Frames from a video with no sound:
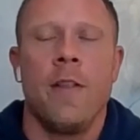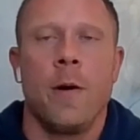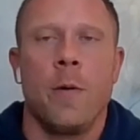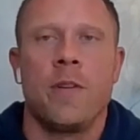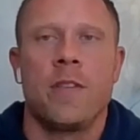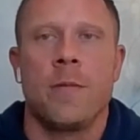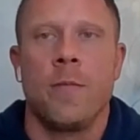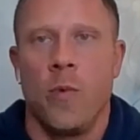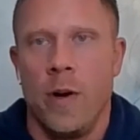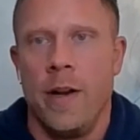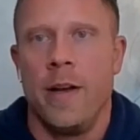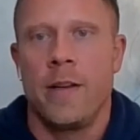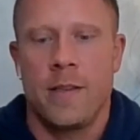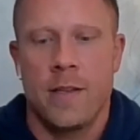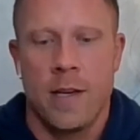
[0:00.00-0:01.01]
There was some
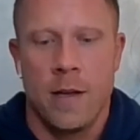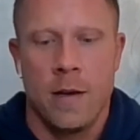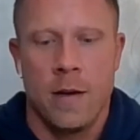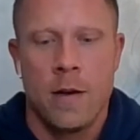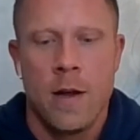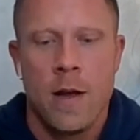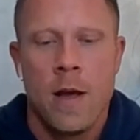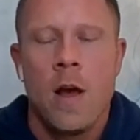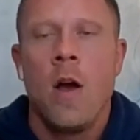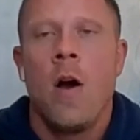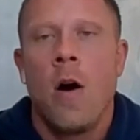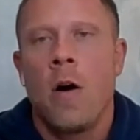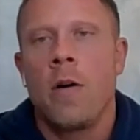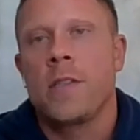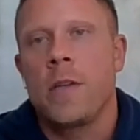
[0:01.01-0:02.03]
risk. And
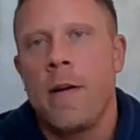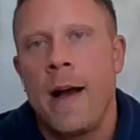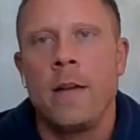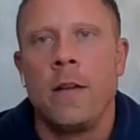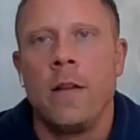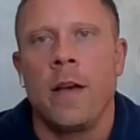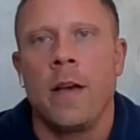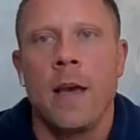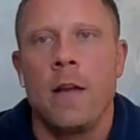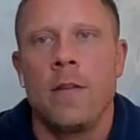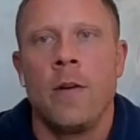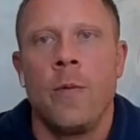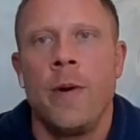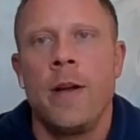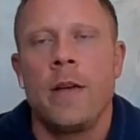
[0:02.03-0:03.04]
also I had to look at
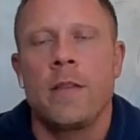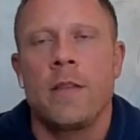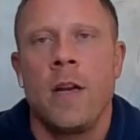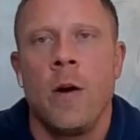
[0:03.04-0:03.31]
the risk.